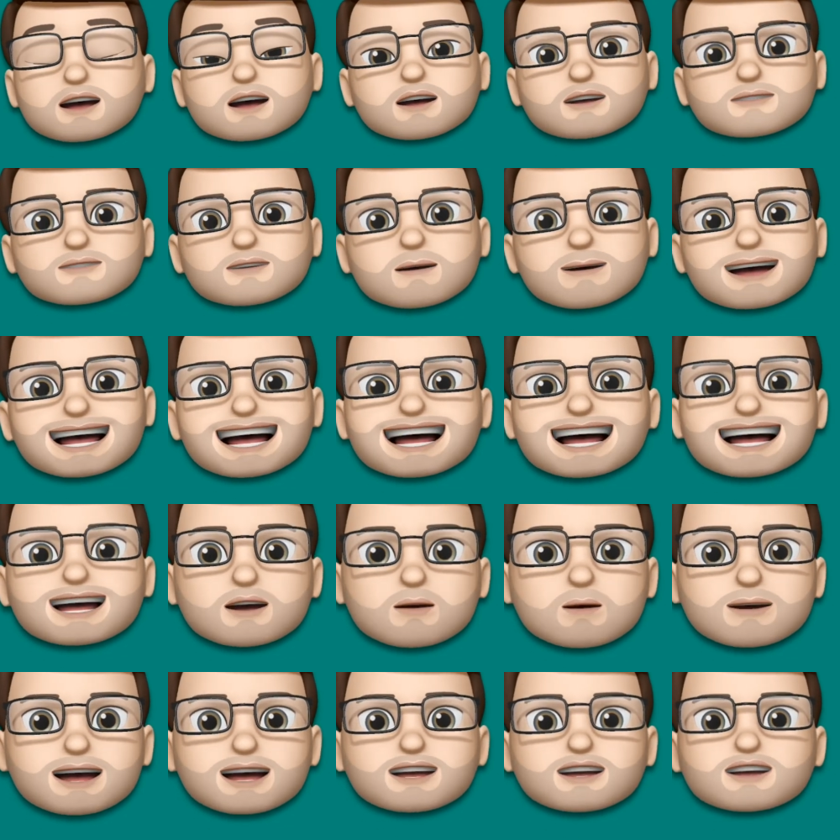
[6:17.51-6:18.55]
From here,
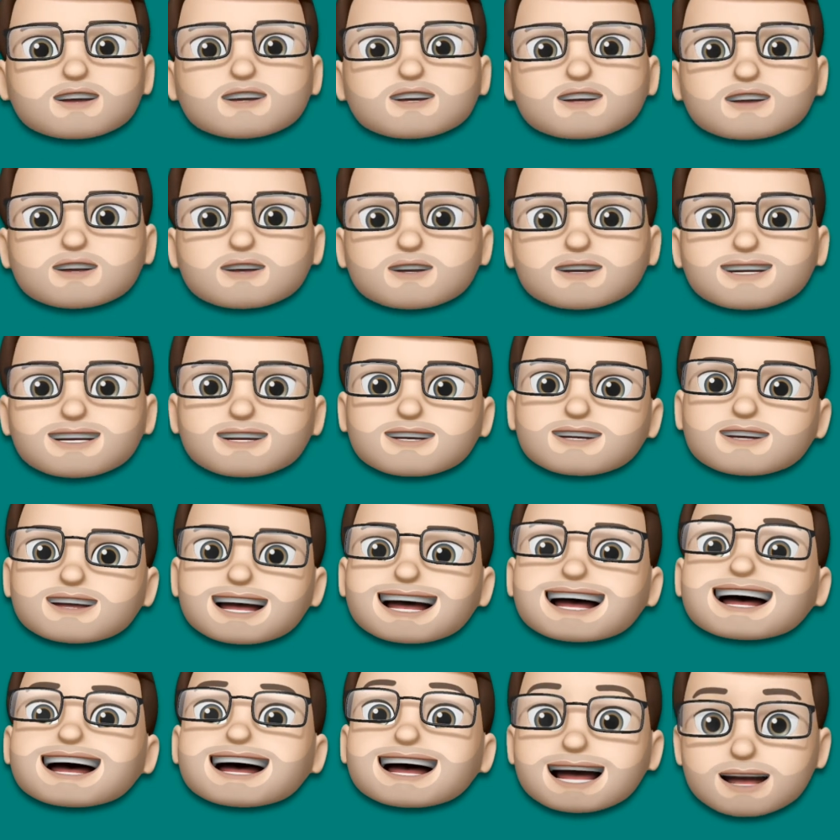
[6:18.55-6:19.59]
we're going to choose the
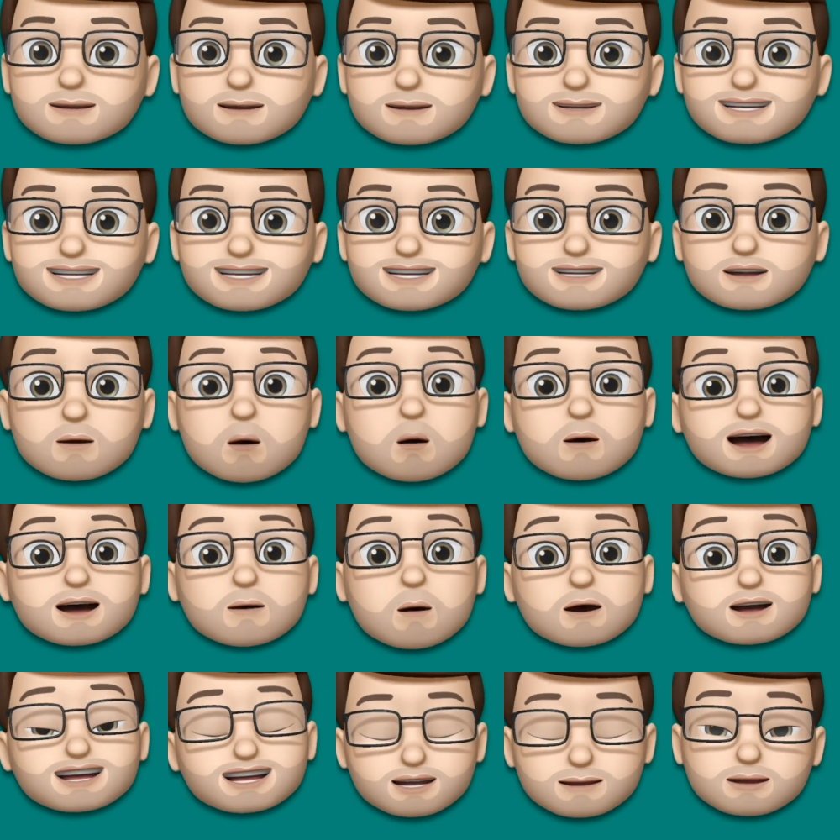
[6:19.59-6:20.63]
clips that we
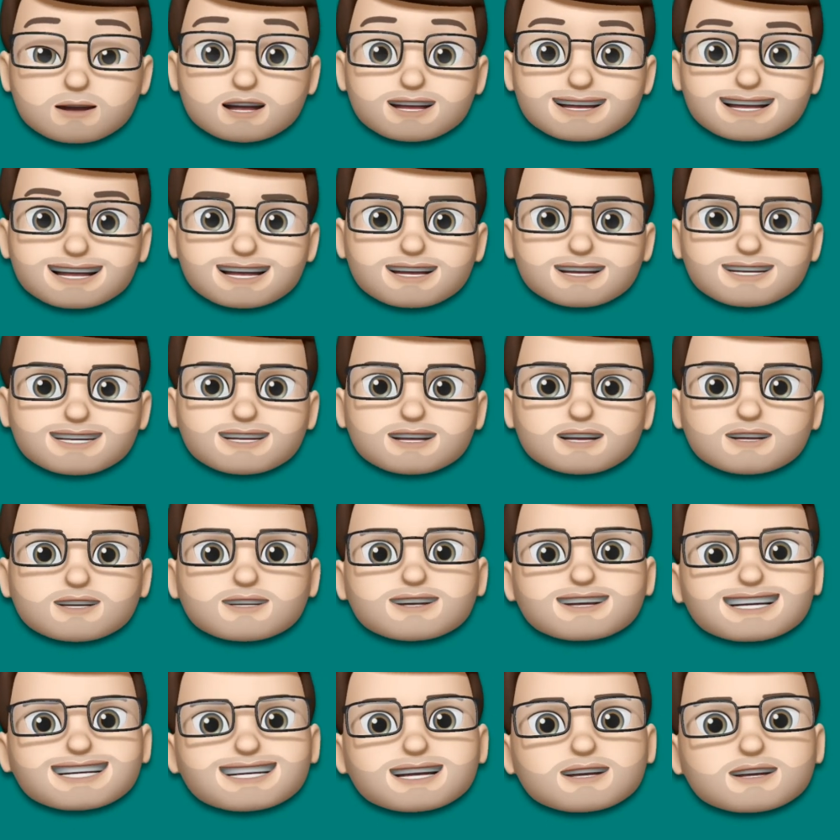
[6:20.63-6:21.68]
want to put in, so the
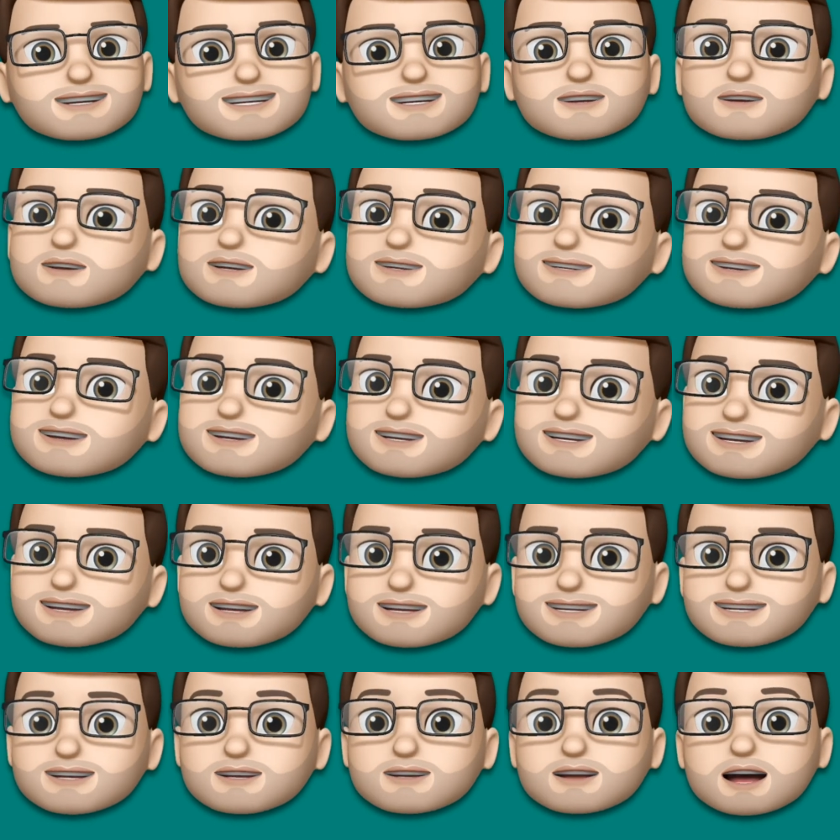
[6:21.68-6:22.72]
videos or
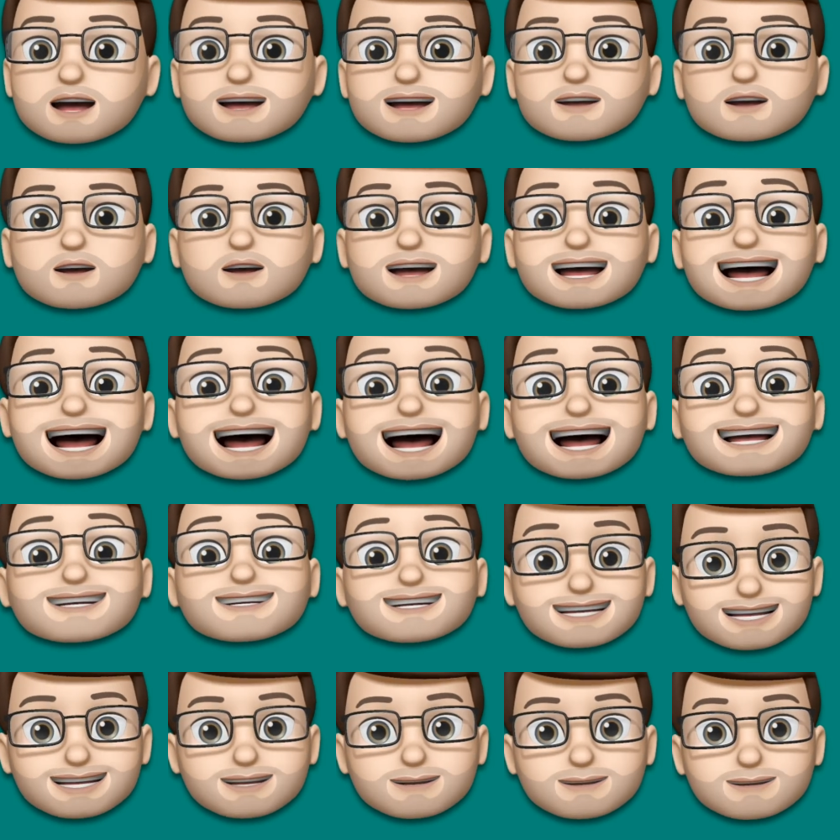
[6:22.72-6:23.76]
photos of our local
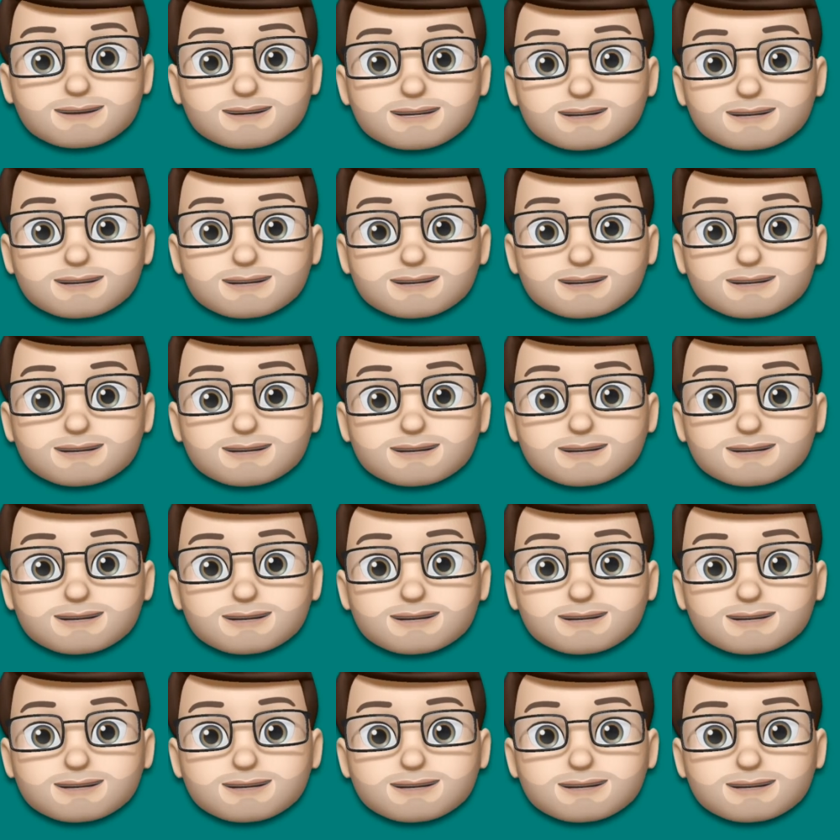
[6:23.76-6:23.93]
area.